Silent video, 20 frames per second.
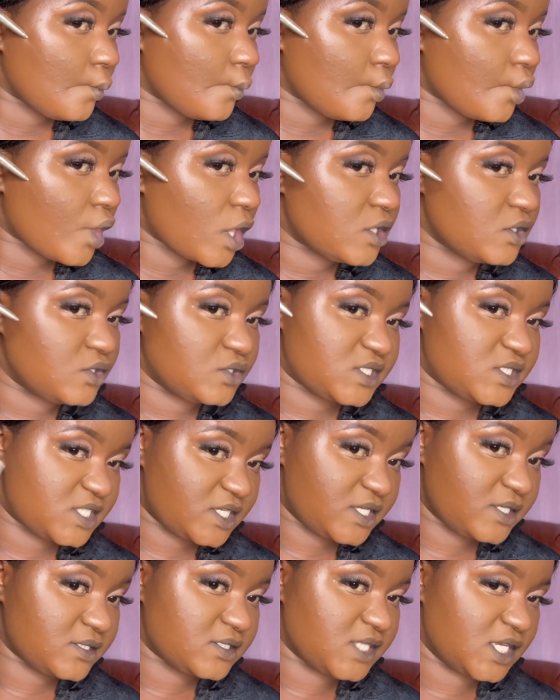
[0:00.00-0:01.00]
You see,
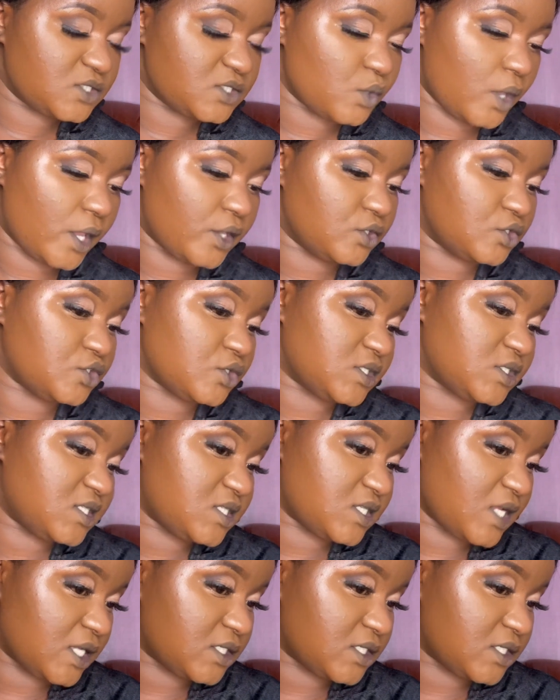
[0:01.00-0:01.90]
that's where you should start.